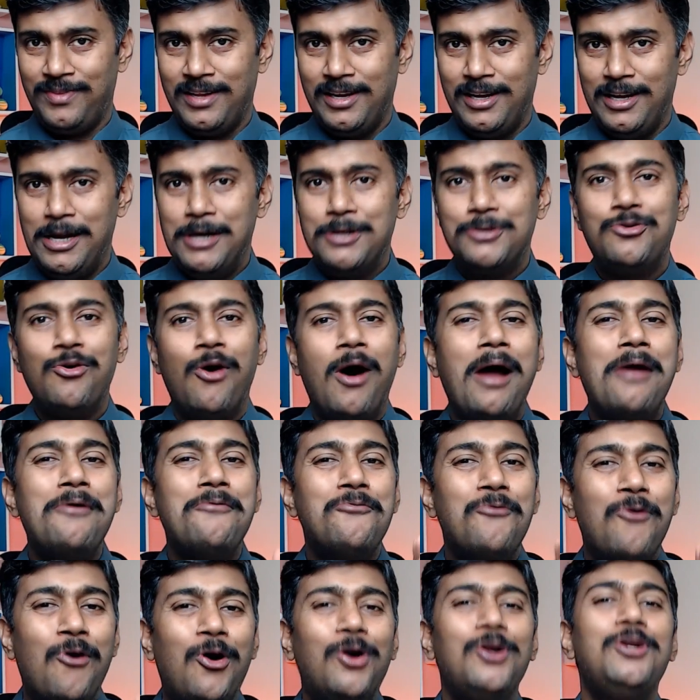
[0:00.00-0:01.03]
So I
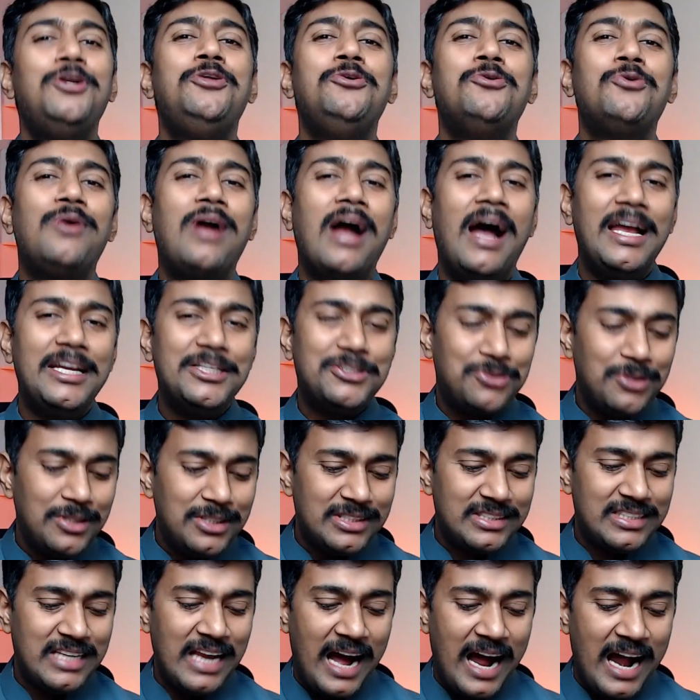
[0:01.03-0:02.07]
want you guys to
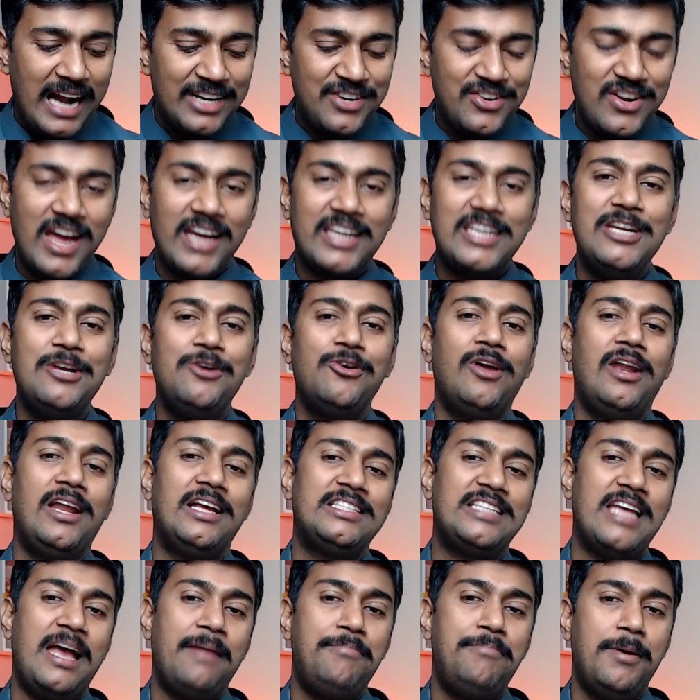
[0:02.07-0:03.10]
start tracking your
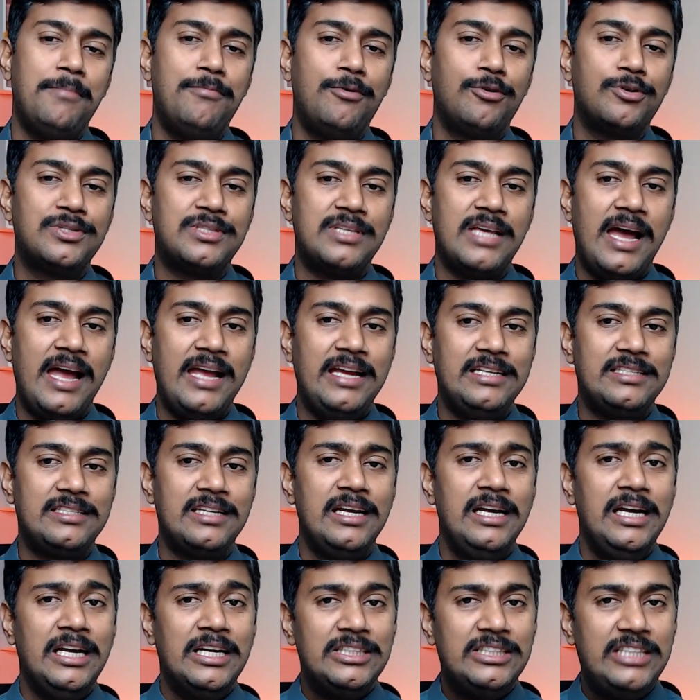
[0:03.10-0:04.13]
SIP book size.
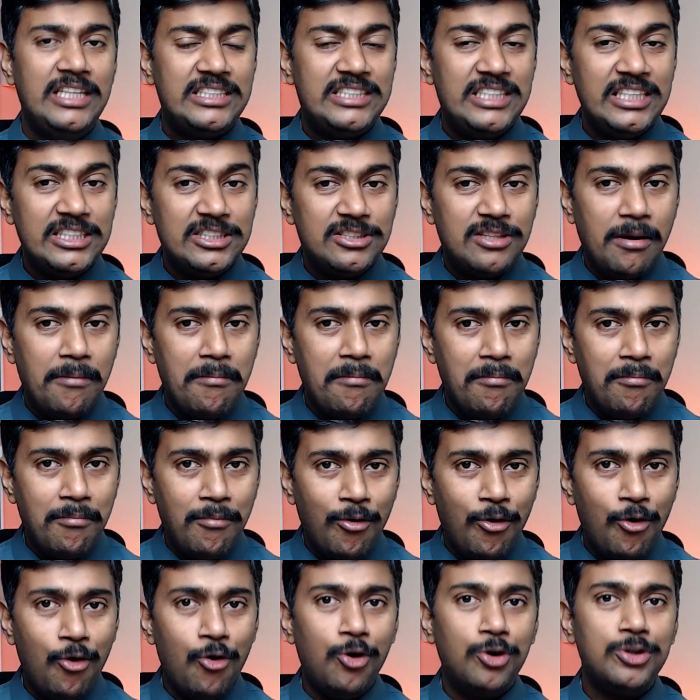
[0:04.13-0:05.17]
This is the
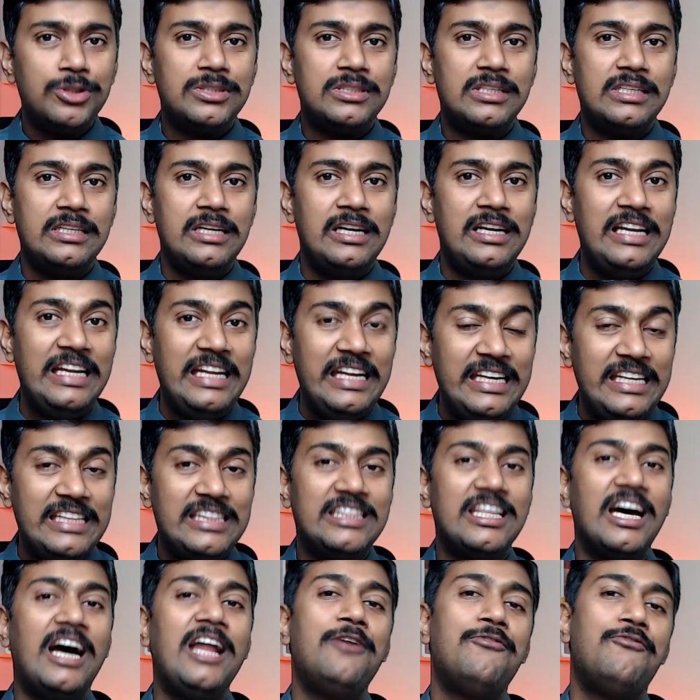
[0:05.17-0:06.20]
most
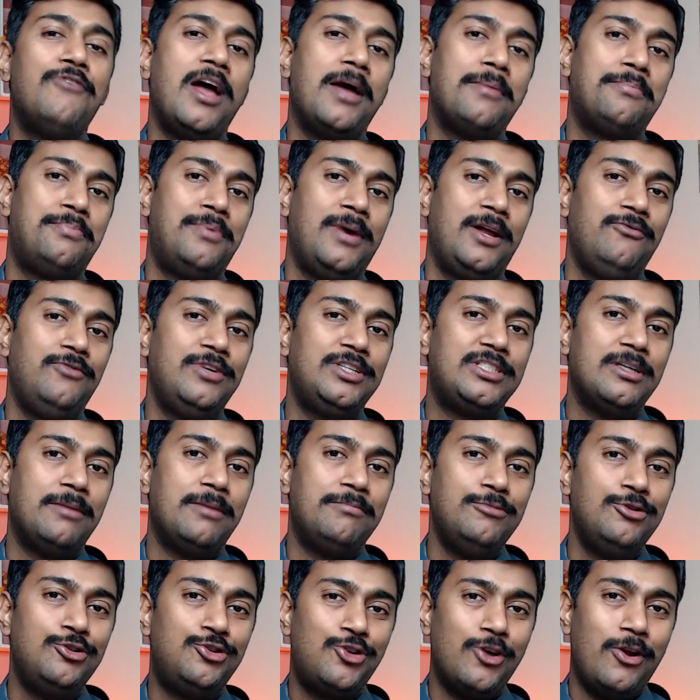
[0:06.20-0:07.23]
lethal weapon which a
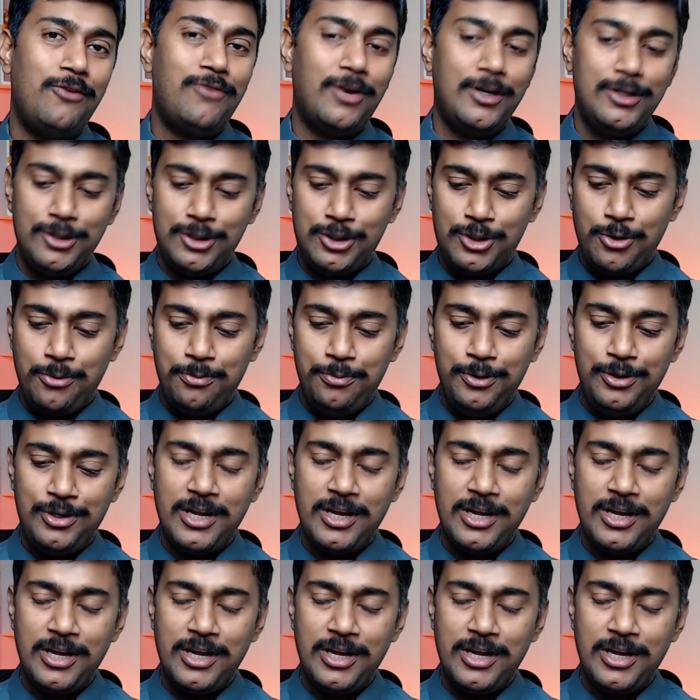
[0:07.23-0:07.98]
mutual fund distributor